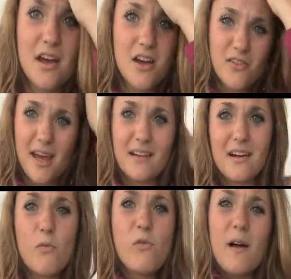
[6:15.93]
Okay,
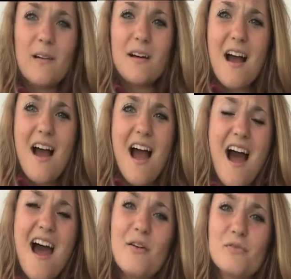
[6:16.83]
well,
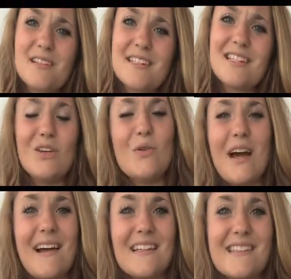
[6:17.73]
I will see you
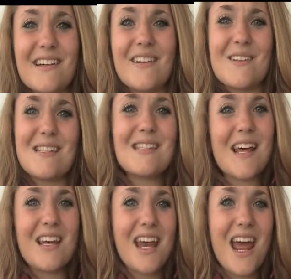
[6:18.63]
guys on
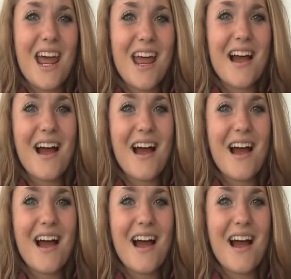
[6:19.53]
Sunday.